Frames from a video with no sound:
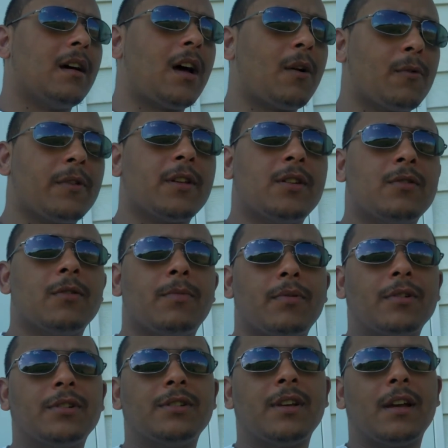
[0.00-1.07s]
I really do
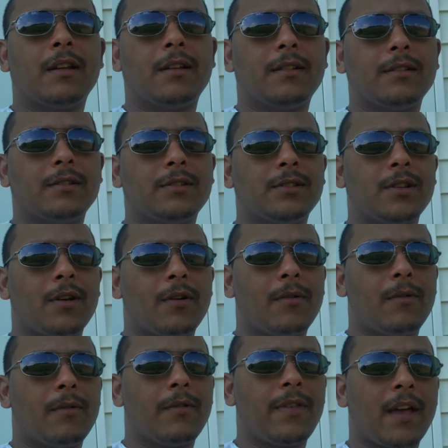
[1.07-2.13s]
appreciate it, so
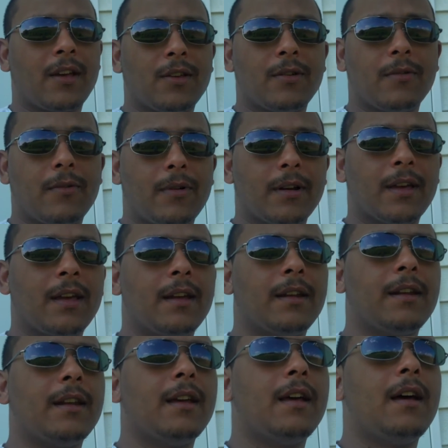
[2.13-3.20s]
thank you again.